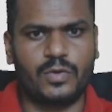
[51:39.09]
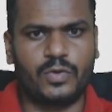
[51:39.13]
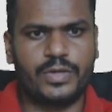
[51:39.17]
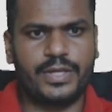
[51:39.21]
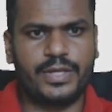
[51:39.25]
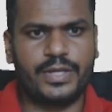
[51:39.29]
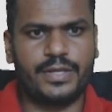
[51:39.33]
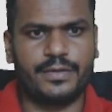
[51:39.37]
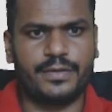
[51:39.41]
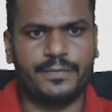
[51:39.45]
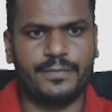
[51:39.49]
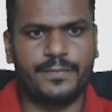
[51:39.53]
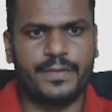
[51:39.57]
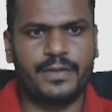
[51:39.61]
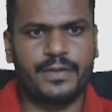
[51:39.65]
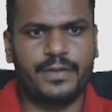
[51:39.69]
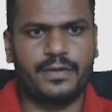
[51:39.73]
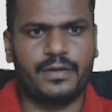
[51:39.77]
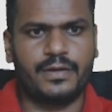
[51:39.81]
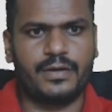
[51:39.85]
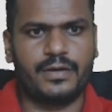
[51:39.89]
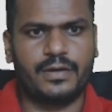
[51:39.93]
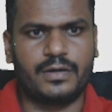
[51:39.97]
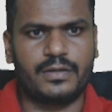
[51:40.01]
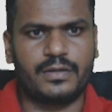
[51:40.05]
Okay,
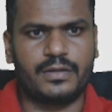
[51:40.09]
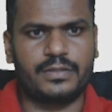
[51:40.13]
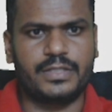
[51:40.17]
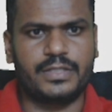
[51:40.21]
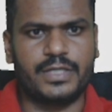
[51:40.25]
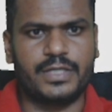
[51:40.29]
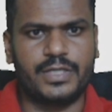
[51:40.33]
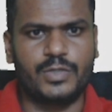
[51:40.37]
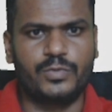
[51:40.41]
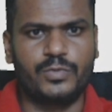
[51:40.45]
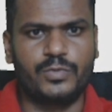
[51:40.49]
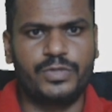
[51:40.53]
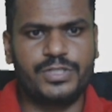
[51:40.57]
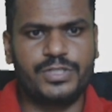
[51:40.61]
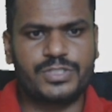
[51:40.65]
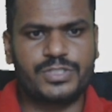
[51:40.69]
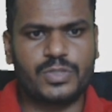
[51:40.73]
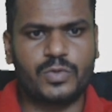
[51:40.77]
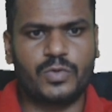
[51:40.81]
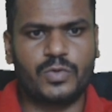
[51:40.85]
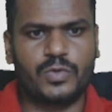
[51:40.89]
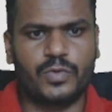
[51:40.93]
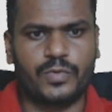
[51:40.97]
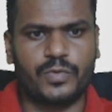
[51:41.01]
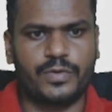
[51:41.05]
the
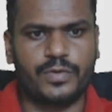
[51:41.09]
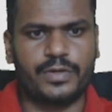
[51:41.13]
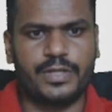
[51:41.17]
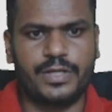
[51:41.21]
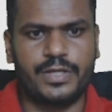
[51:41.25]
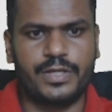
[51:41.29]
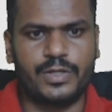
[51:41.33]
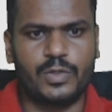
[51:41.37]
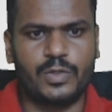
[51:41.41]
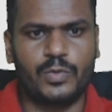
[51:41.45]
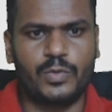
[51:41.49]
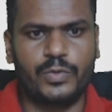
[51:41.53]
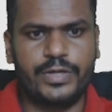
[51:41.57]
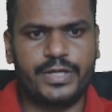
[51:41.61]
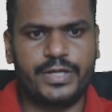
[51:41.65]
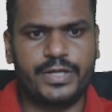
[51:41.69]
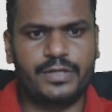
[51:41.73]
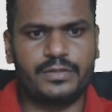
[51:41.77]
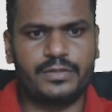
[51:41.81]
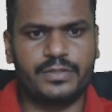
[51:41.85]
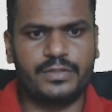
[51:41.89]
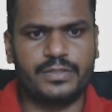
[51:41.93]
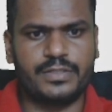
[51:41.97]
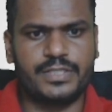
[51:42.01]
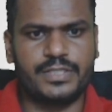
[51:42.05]
UNESCO
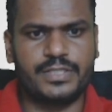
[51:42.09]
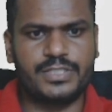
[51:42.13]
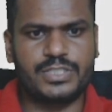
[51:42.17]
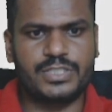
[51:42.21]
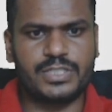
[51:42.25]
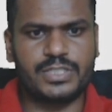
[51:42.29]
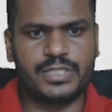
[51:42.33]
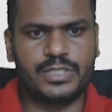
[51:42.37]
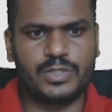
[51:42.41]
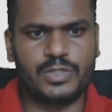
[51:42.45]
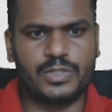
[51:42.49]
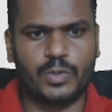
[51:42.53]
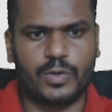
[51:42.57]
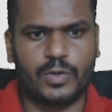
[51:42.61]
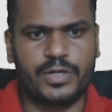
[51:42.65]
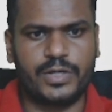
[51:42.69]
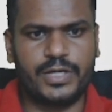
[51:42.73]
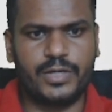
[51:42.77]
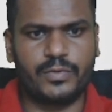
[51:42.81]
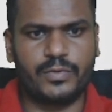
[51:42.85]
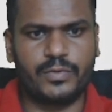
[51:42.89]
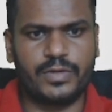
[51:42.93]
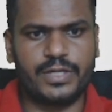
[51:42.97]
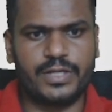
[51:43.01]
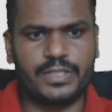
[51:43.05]
included this in
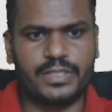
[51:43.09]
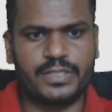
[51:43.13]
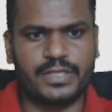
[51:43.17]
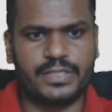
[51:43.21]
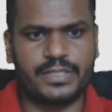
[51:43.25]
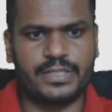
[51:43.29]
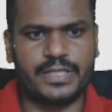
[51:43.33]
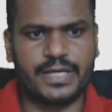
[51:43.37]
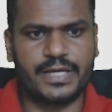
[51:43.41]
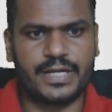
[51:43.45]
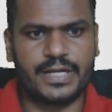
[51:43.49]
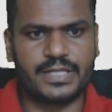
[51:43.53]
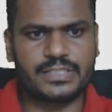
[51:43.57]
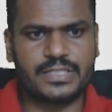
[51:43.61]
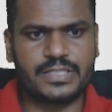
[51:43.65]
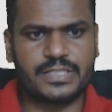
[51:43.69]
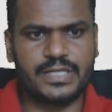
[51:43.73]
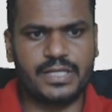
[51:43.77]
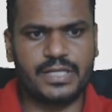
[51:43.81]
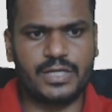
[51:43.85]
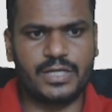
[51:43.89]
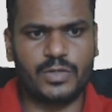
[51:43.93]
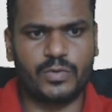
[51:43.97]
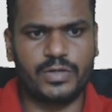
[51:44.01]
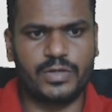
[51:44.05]
2023. They are
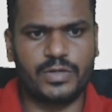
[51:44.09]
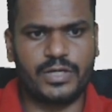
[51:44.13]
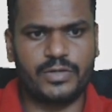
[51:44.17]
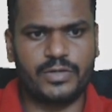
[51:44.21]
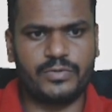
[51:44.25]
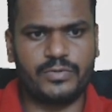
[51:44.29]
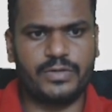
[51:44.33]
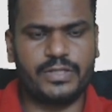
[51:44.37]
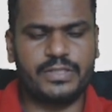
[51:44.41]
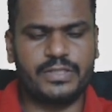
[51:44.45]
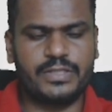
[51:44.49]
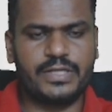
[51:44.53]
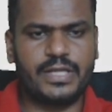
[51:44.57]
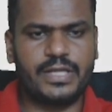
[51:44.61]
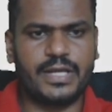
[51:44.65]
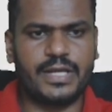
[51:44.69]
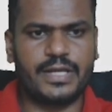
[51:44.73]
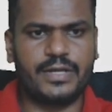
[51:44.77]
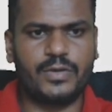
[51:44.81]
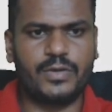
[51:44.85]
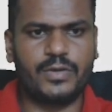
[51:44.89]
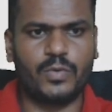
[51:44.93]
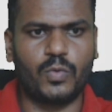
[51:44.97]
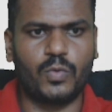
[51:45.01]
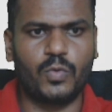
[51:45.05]
asking in 2023,
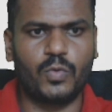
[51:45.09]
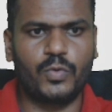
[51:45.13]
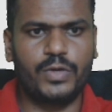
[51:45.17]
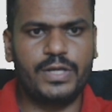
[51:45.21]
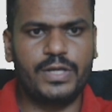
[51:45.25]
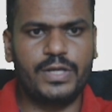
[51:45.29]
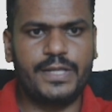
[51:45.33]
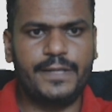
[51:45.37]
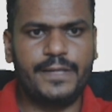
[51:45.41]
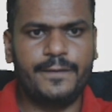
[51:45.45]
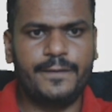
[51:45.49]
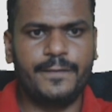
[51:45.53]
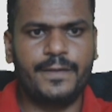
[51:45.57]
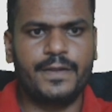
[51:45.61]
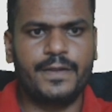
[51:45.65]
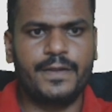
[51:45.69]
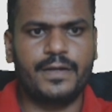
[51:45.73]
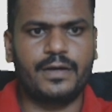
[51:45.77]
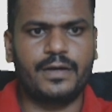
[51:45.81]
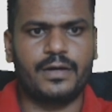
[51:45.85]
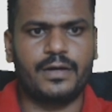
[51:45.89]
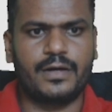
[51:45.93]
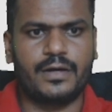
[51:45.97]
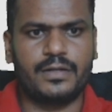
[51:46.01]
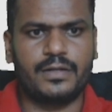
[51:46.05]
and only
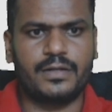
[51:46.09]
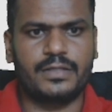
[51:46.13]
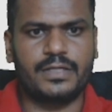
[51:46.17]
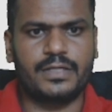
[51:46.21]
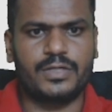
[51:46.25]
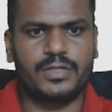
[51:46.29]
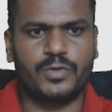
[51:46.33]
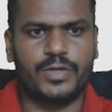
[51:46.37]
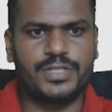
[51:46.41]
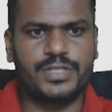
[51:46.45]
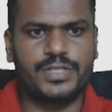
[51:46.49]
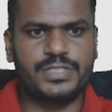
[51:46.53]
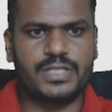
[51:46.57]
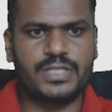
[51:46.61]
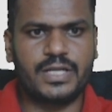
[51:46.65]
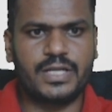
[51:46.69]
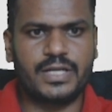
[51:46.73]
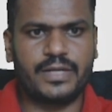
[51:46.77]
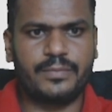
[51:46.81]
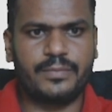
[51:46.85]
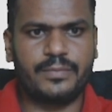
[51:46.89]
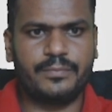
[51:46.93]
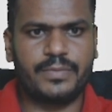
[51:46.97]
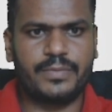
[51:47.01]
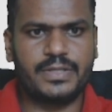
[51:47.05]
the
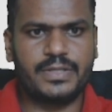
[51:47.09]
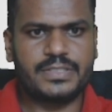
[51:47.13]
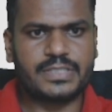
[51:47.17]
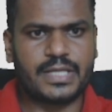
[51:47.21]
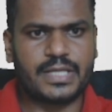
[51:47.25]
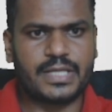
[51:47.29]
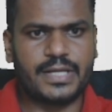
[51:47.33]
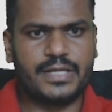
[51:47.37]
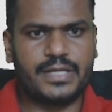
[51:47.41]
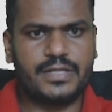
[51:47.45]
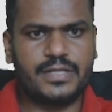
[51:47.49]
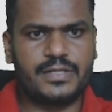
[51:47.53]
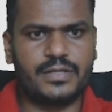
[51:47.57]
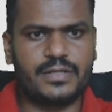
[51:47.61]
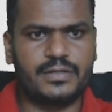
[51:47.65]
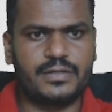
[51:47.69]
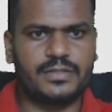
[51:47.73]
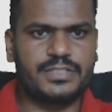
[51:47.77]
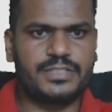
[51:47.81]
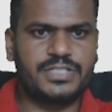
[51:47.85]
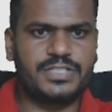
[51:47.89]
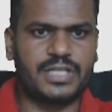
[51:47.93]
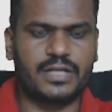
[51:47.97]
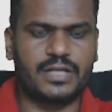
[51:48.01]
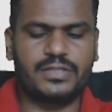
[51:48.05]
Hoysala temples and
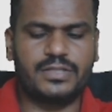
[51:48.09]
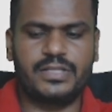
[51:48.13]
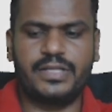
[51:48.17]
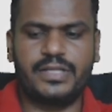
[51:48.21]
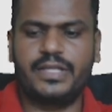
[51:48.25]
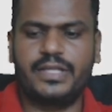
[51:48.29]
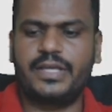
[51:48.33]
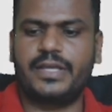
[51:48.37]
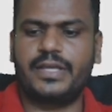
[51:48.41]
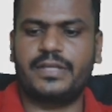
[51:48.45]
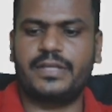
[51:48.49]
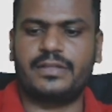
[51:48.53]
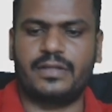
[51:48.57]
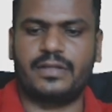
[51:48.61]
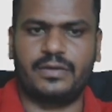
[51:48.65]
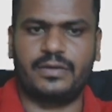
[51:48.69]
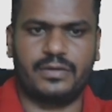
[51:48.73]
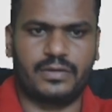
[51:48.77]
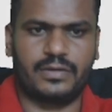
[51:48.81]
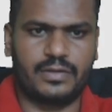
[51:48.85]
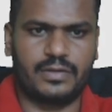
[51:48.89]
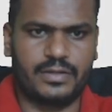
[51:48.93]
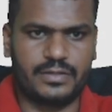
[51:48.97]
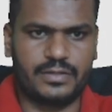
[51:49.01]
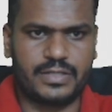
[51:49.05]

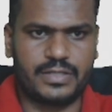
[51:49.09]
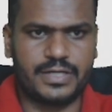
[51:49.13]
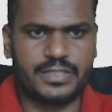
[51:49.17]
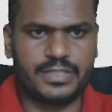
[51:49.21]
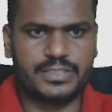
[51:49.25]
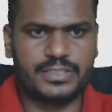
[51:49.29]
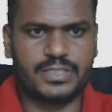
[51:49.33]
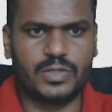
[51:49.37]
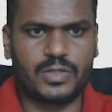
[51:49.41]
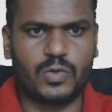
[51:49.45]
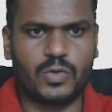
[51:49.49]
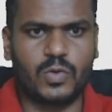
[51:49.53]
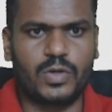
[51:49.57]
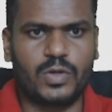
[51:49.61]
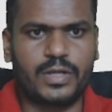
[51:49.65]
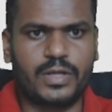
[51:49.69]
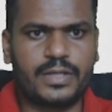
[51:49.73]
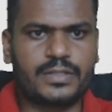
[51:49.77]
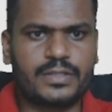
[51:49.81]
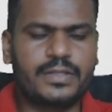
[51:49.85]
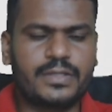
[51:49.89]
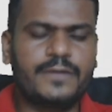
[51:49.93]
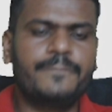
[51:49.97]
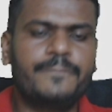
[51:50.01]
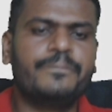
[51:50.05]
Shantiniketan, that is in
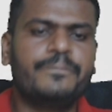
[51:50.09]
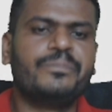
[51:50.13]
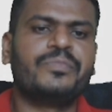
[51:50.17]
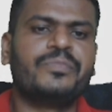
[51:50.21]
Kolkata,